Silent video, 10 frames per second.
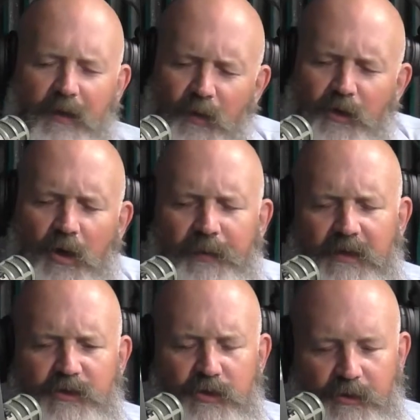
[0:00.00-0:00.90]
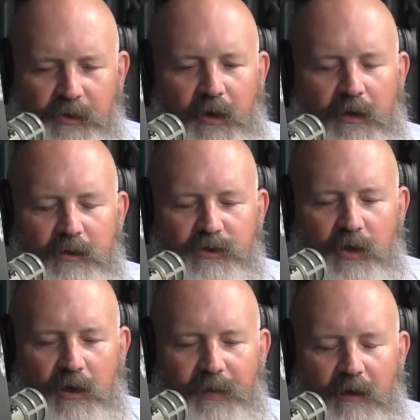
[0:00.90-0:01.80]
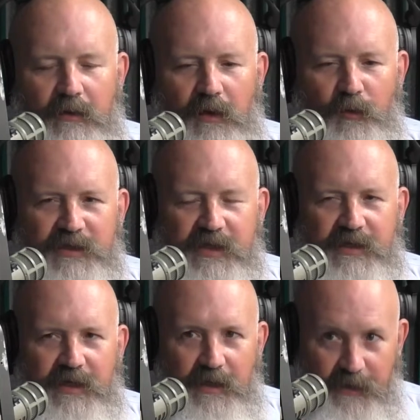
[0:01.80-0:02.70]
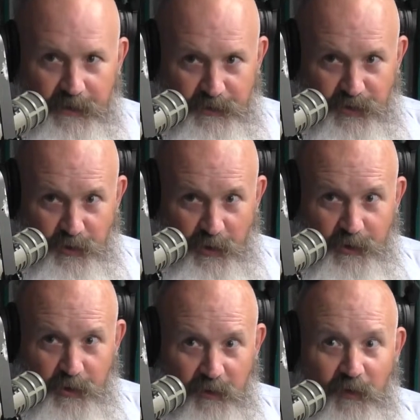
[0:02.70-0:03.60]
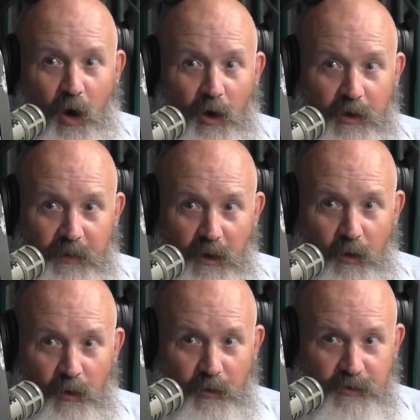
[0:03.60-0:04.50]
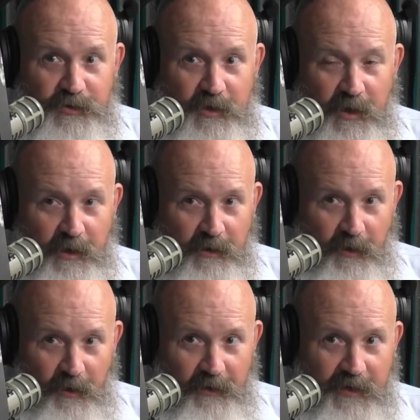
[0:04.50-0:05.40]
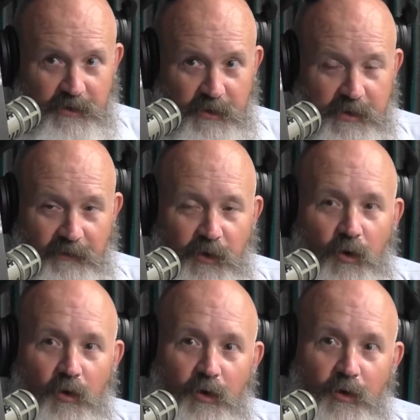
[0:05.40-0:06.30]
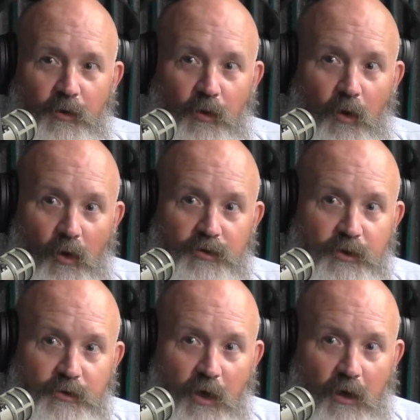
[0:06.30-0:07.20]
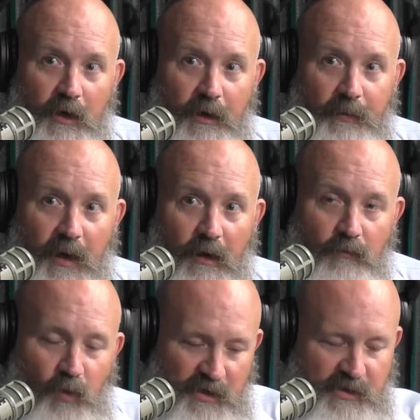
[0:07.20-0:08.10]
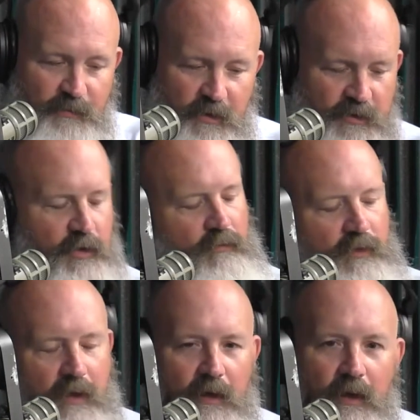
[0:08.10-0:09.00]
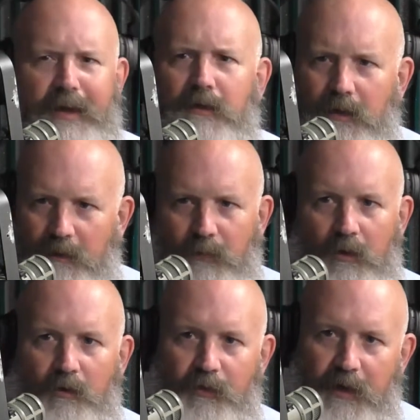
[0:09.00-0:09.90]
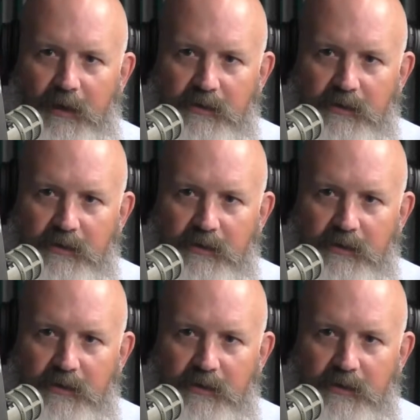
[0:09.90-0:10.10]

When you're talking about the structure, you're not just talking about Aristotelian structure of argument, logos, all that sort of stuff. You're also talking about like Martin Luther King